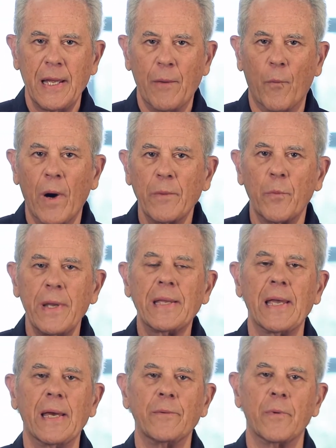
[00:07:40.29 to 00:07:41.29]
And one
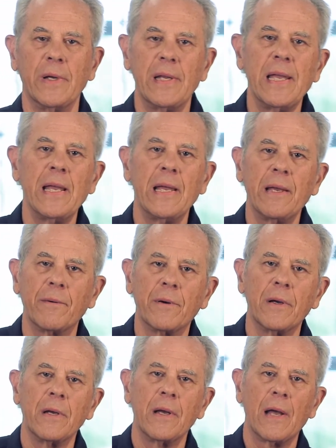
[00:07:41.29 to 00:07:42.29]
weekend, when he
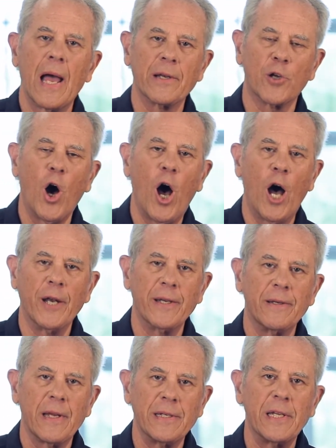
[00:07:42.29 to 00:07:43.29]
had
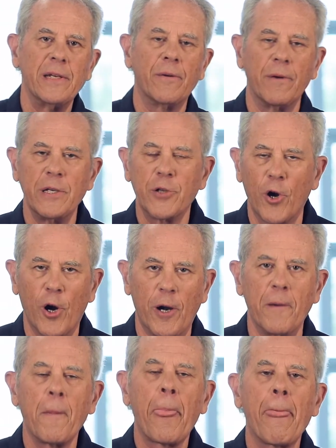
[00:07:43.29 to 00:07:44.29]
gone, he didn't return.